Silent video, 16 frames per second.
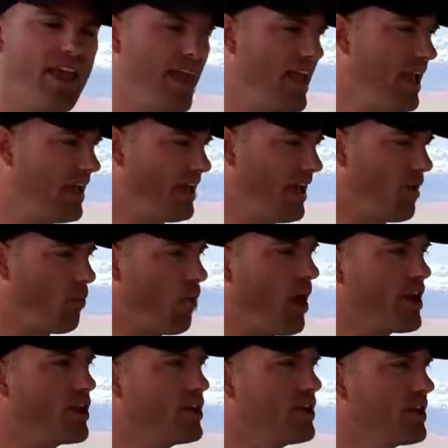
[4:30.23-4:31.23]
and I
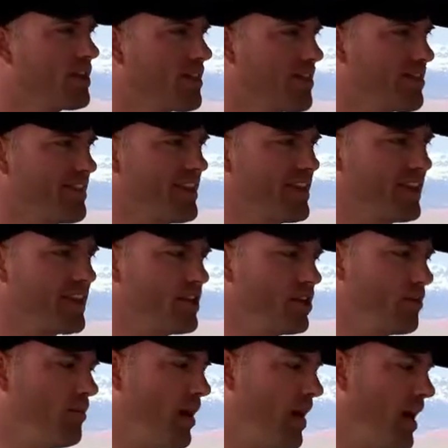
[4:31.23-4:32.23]
want you to think in
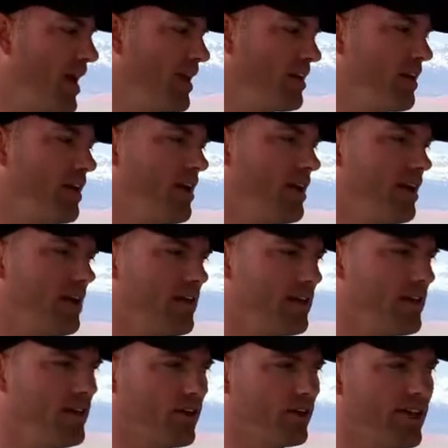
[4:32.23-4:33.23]
your mind,
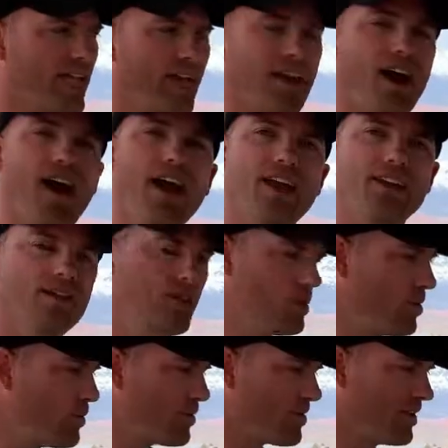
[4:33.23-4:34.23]
can I
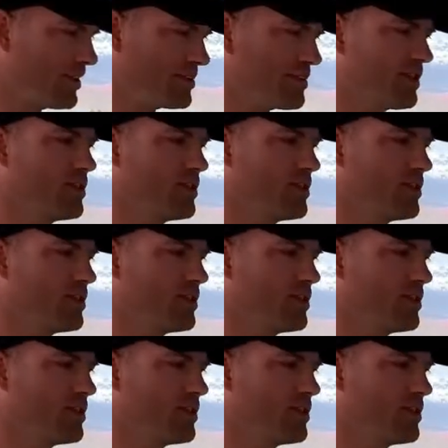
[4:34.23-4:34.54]
do this?